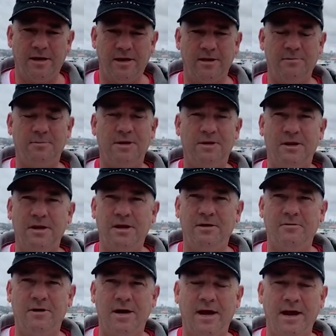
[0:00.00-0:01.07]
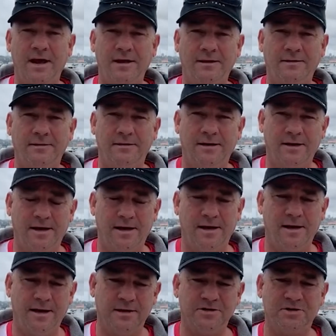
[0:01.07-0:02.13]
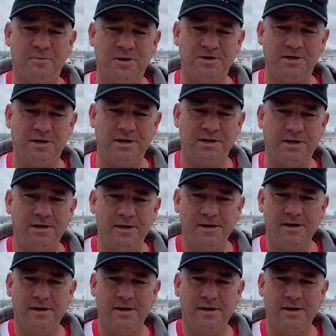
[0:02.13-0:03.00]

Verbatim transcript: Hebe Dinghy Regatta, uh, and especially the